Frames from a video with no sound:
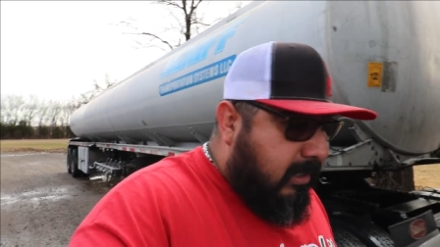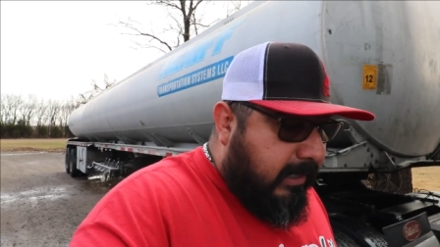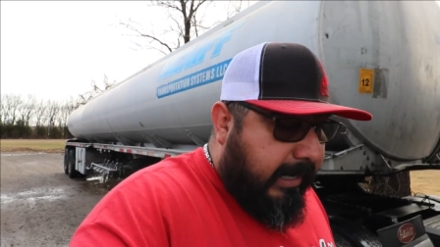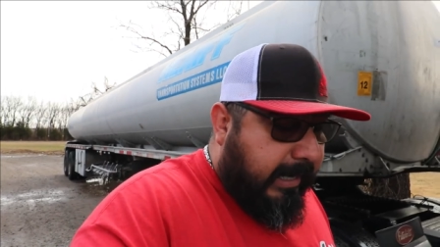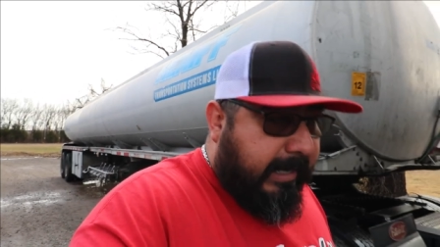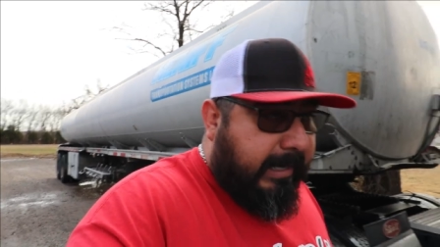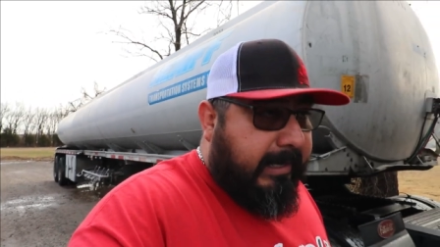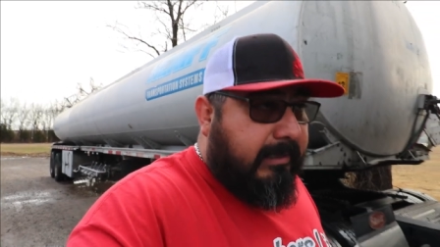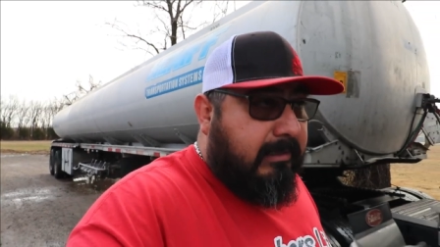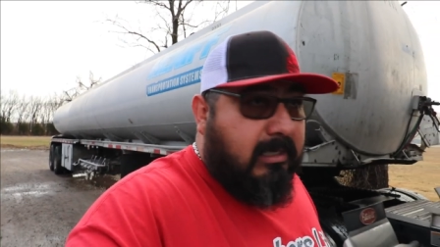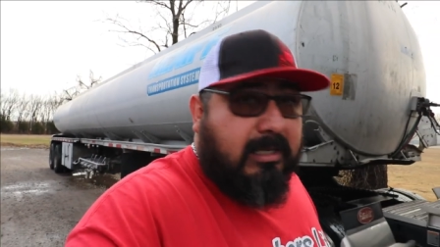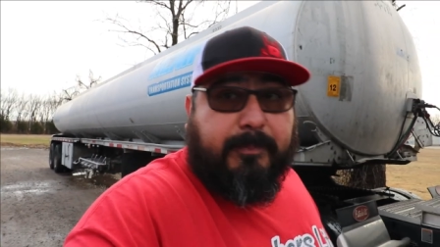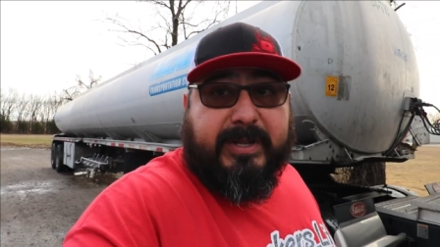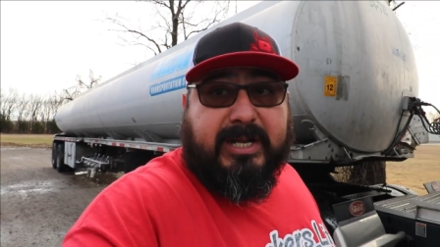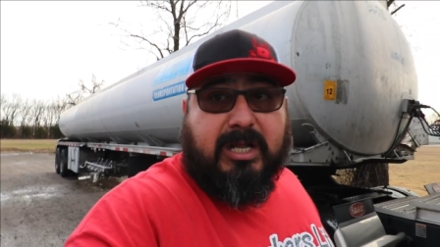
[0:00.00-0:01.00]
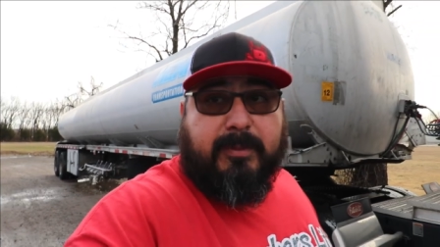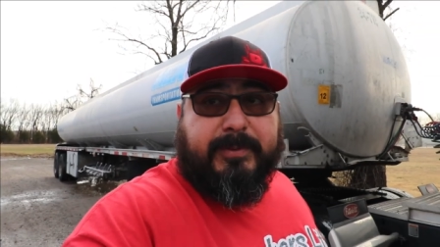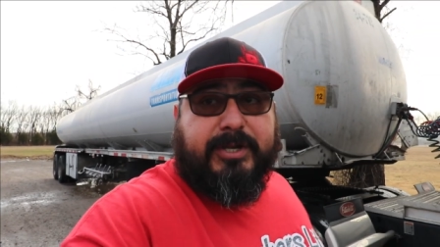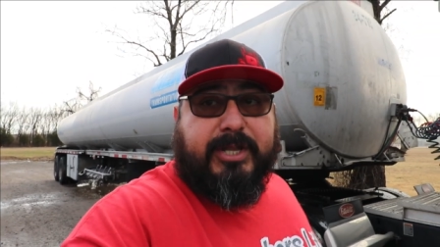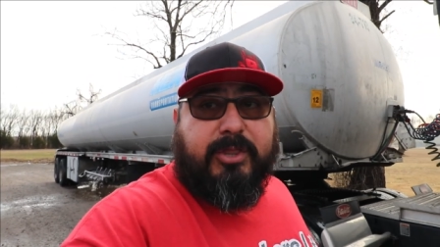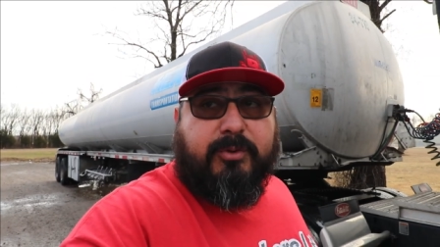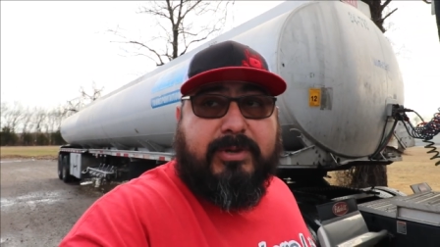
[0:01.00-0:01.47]
and pick up
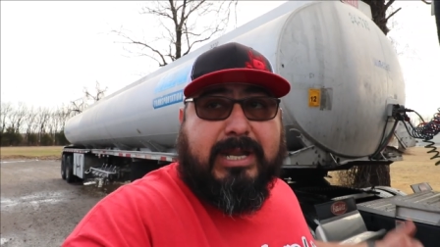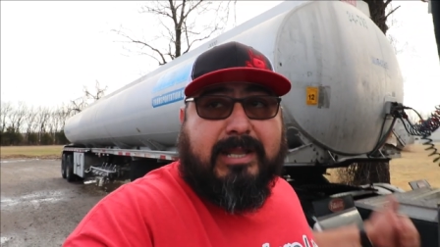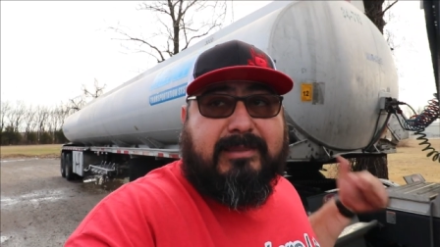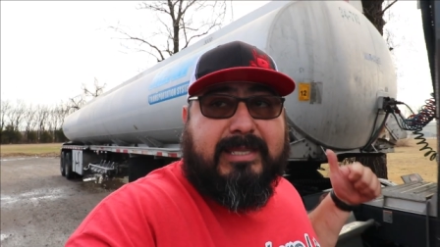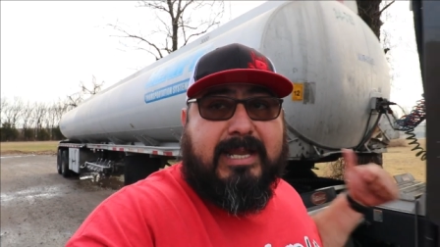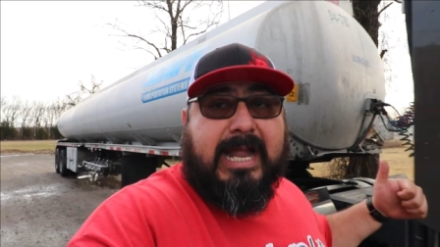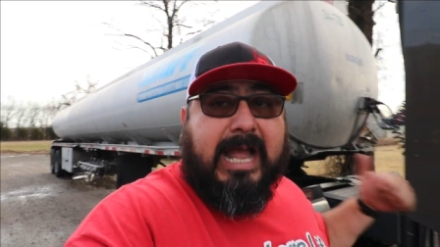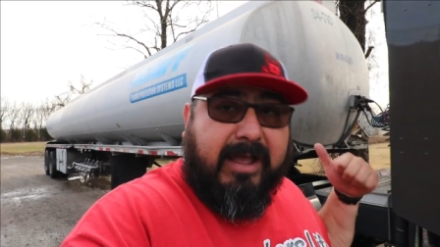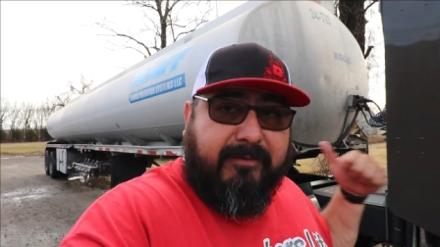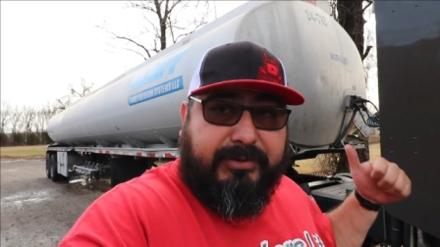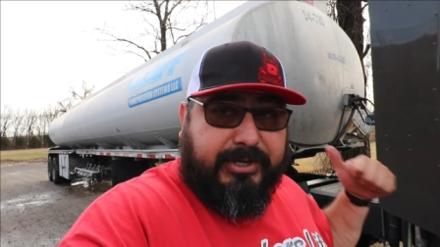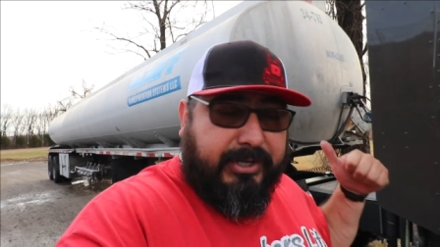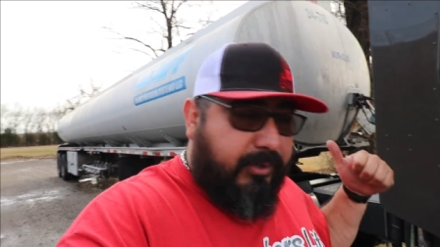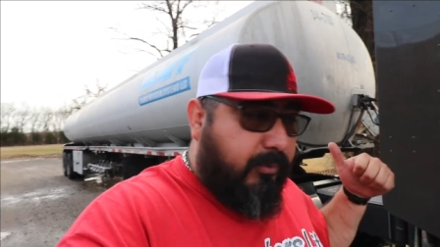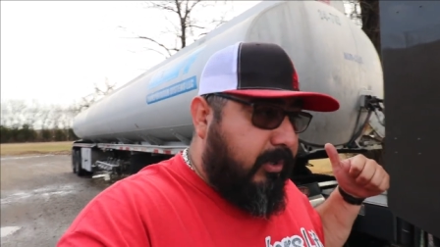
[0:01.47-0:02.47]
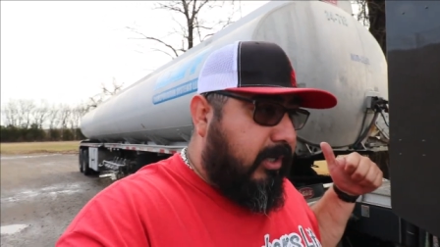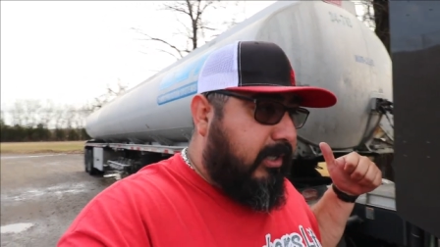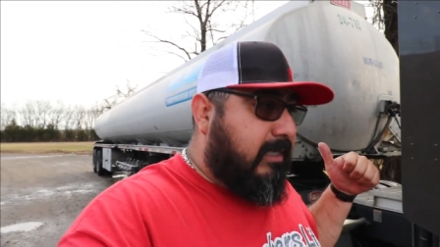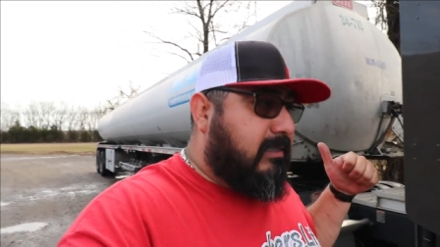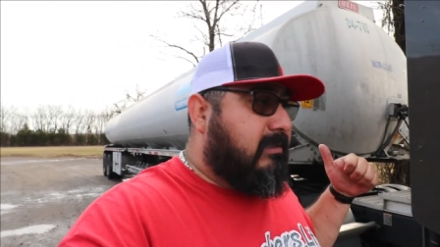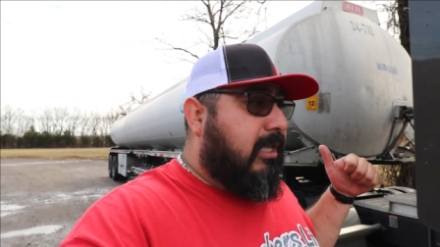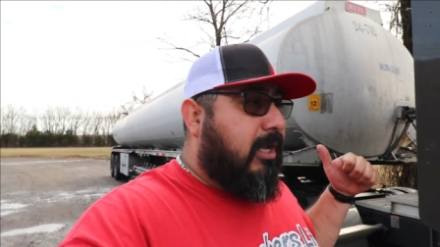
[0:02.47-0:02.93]
another one. I think I have another one of
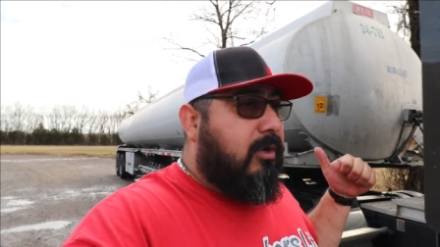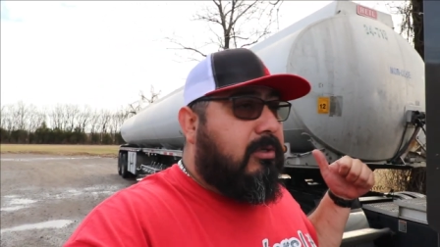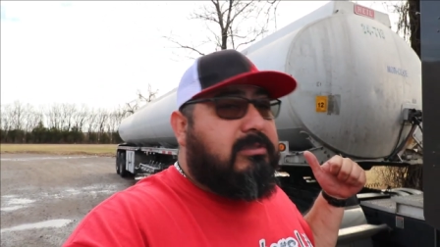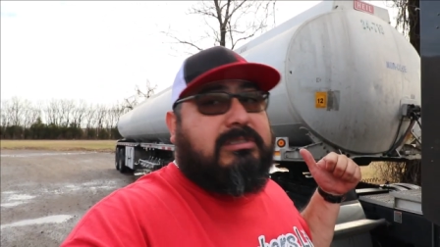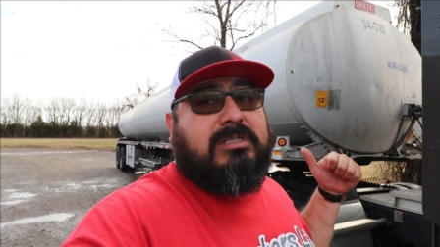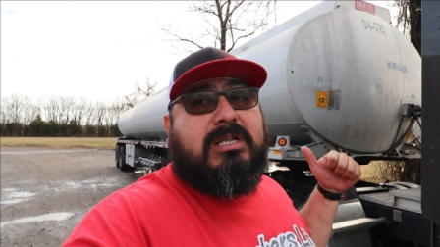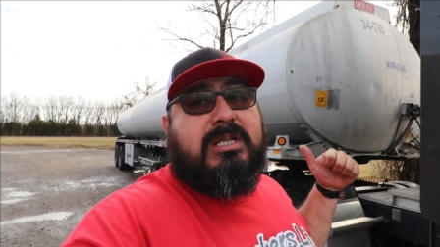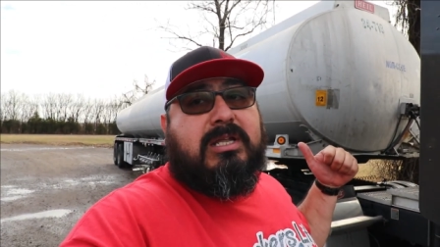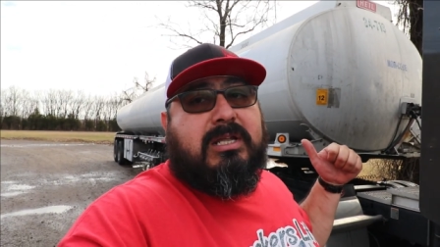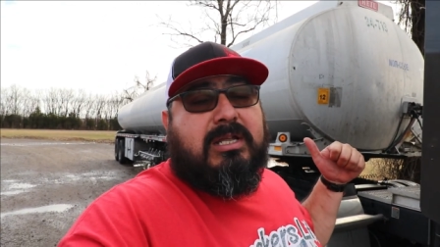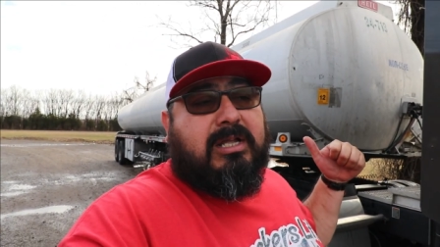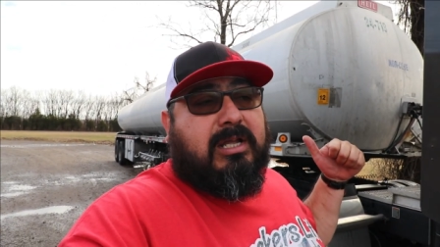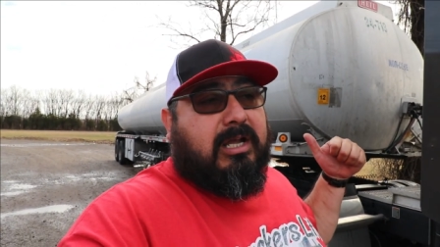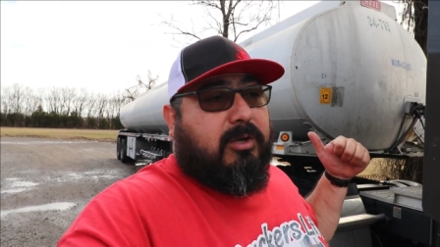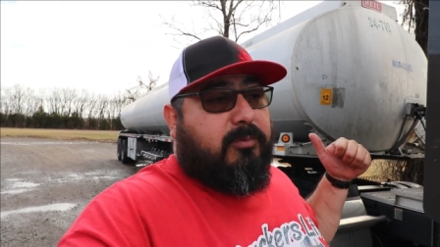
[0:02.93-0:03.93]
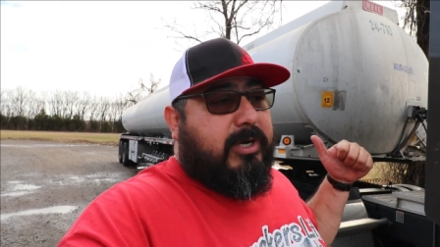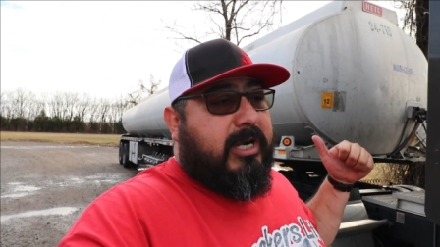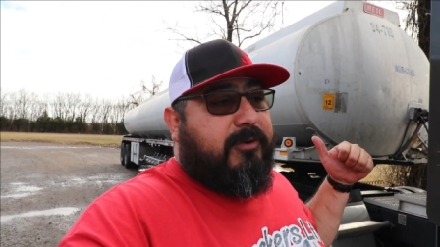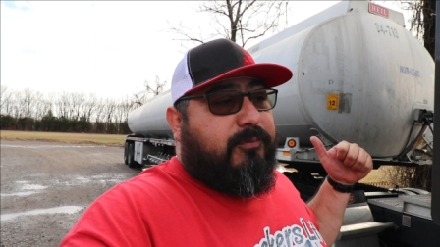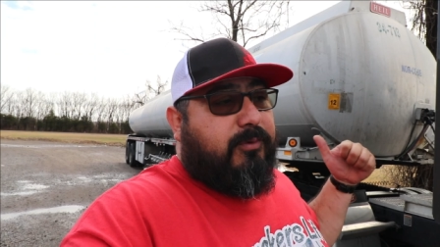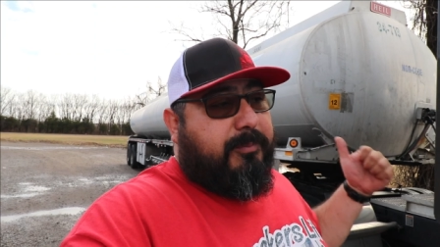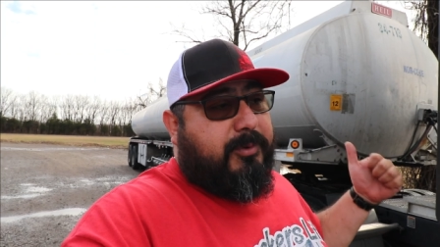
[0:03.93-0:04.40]
these loads uh,
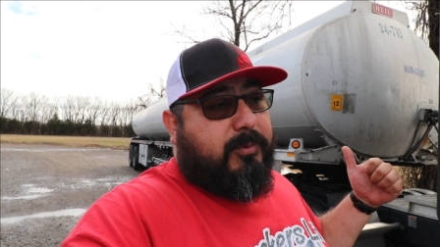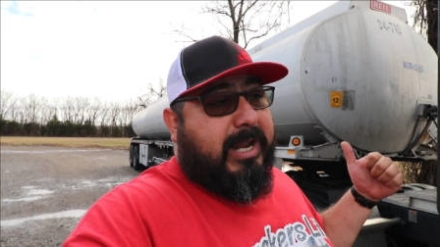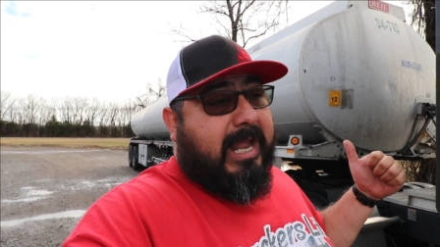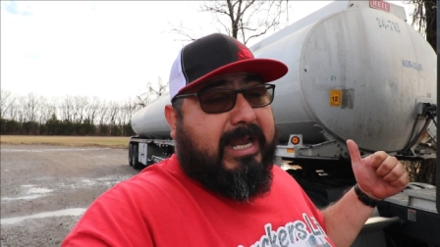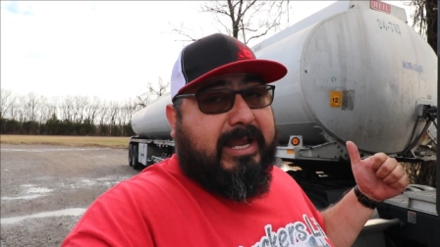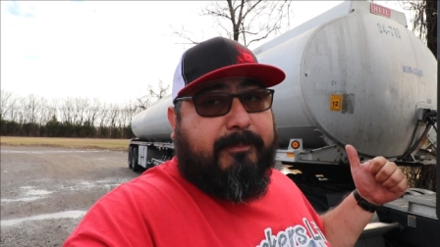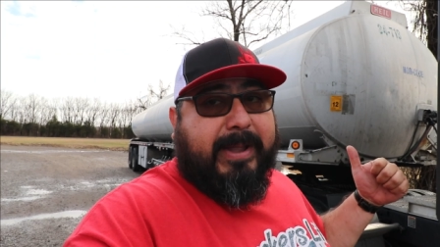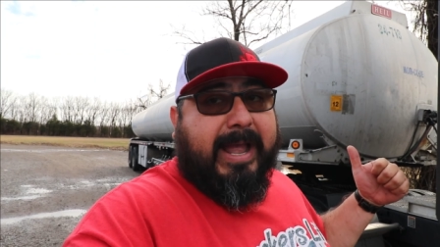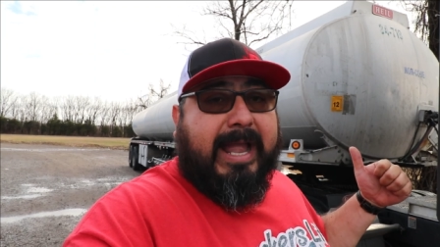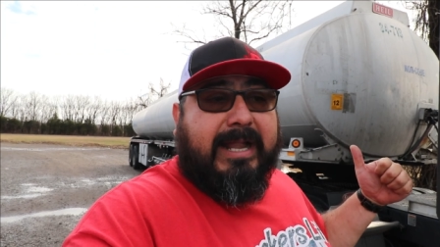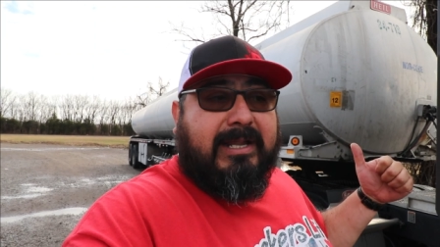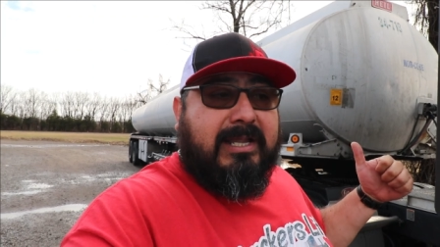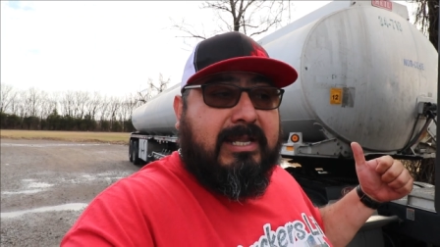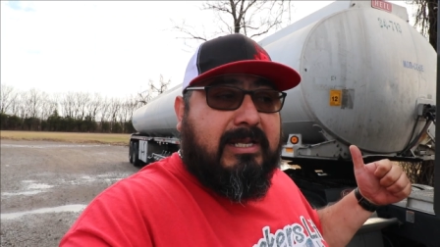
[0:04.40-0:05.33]
ready for me when I get back.